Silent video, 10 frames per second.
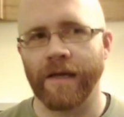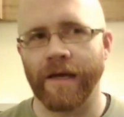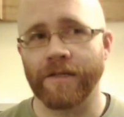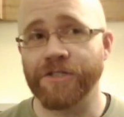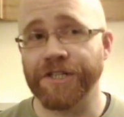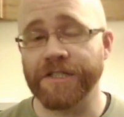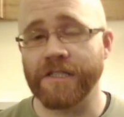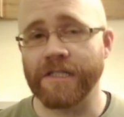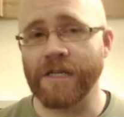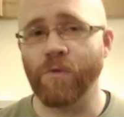and just to
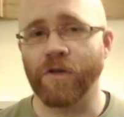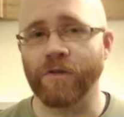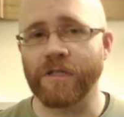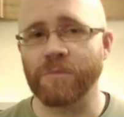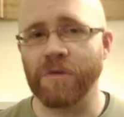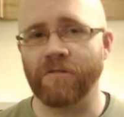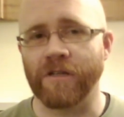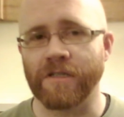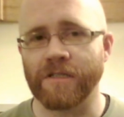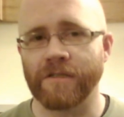see what you
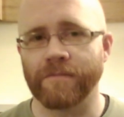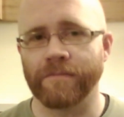experience